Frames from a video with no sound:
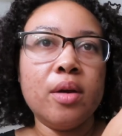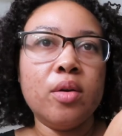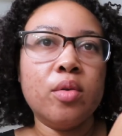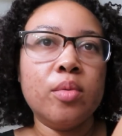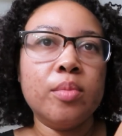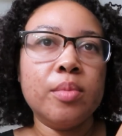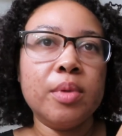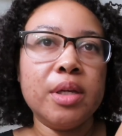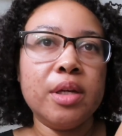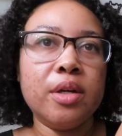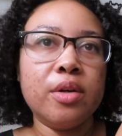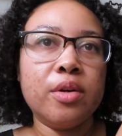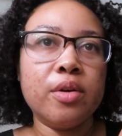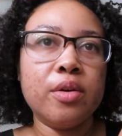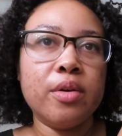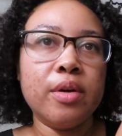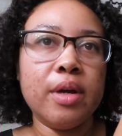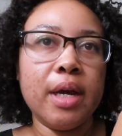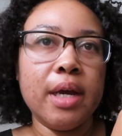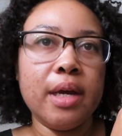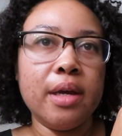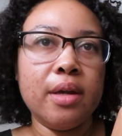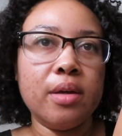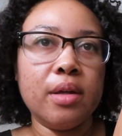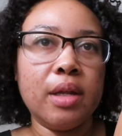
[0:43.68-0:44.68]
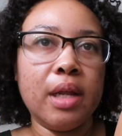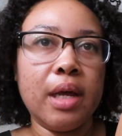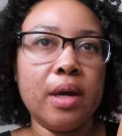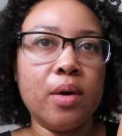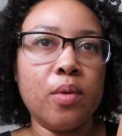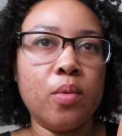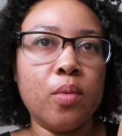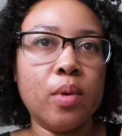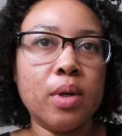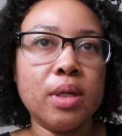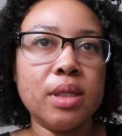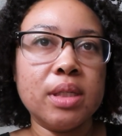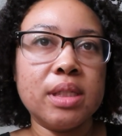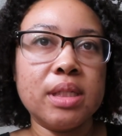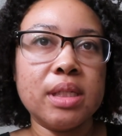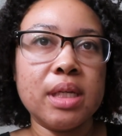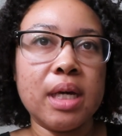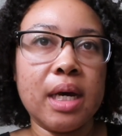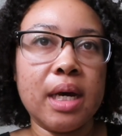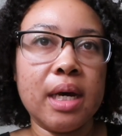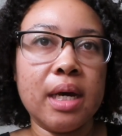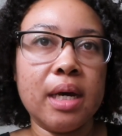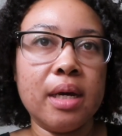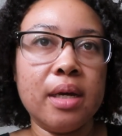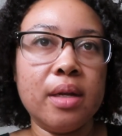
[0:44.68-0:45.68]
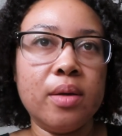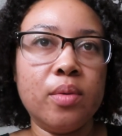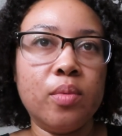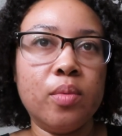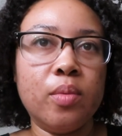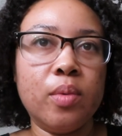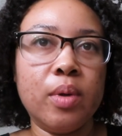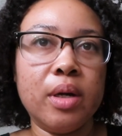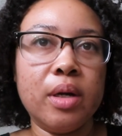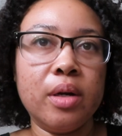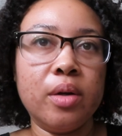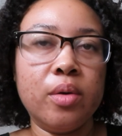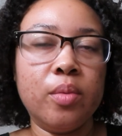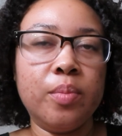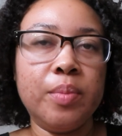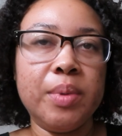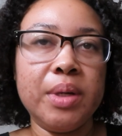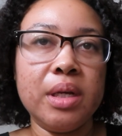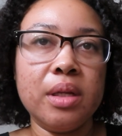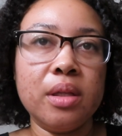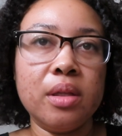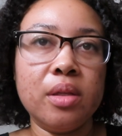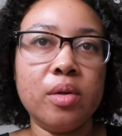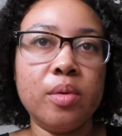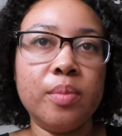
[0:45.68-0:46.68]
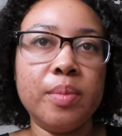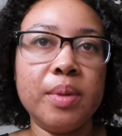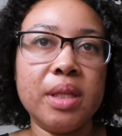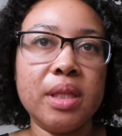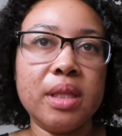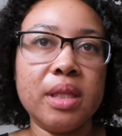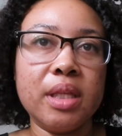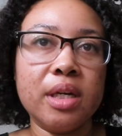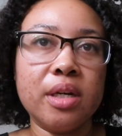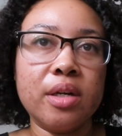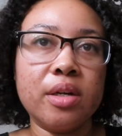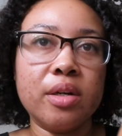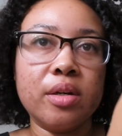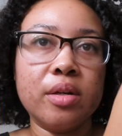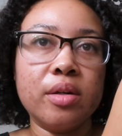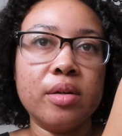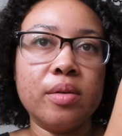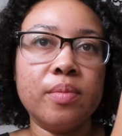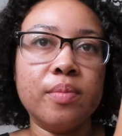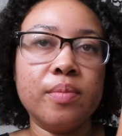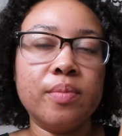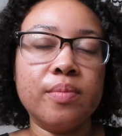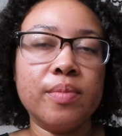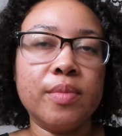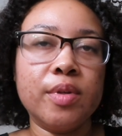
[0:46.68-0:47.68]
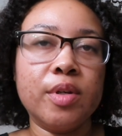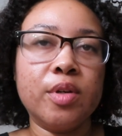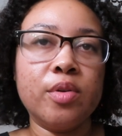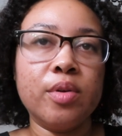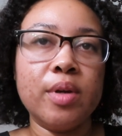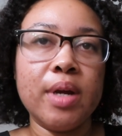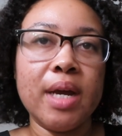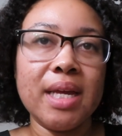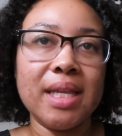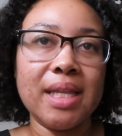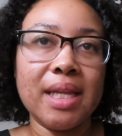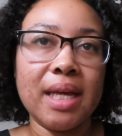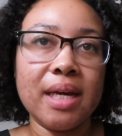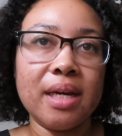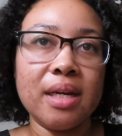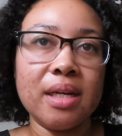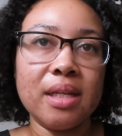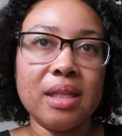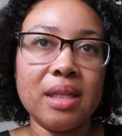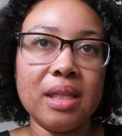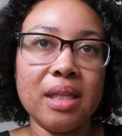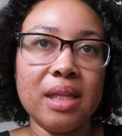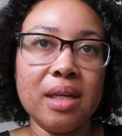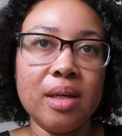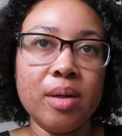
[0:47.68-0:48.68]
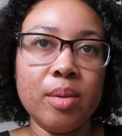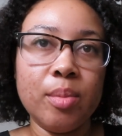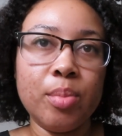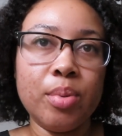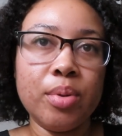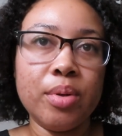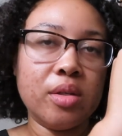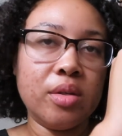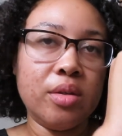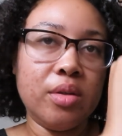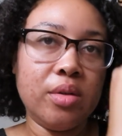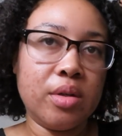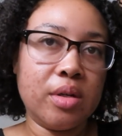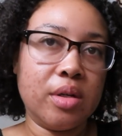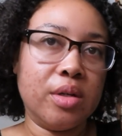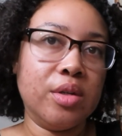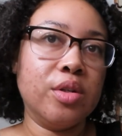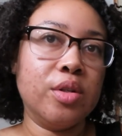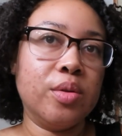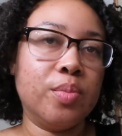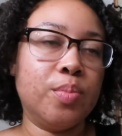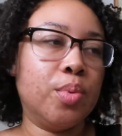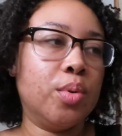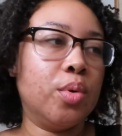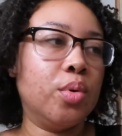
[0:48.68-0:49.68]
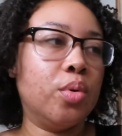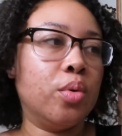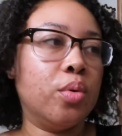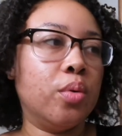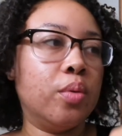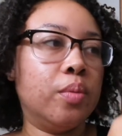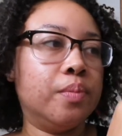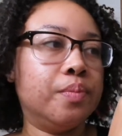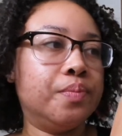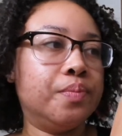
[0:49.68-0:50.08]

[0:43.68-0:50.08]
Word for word: normally create like one side where it'll be a little bit thicker to create like a lip so you can just pull.